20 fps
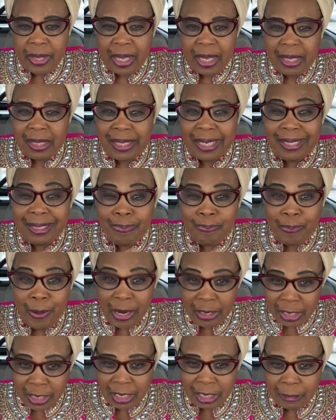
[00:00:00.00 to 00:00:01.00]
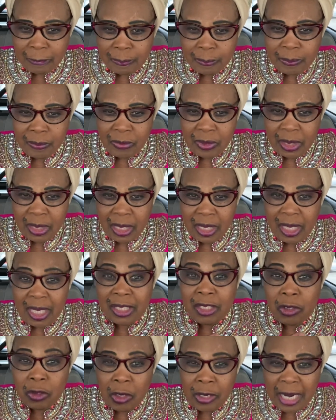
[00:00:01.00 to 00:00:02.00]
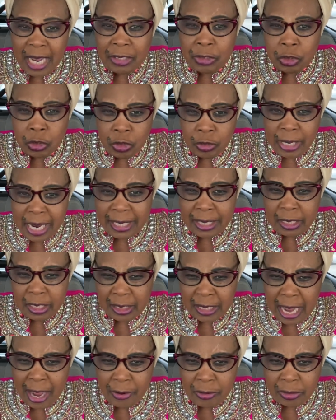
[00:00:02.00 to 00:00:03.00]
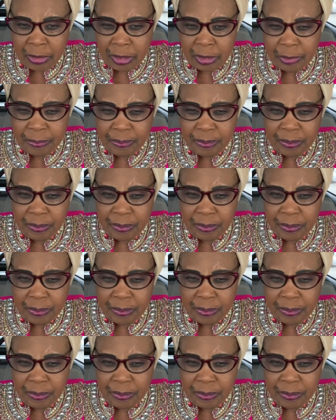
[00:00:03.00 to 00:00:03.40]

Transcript: This person is known as Judas Iscariot.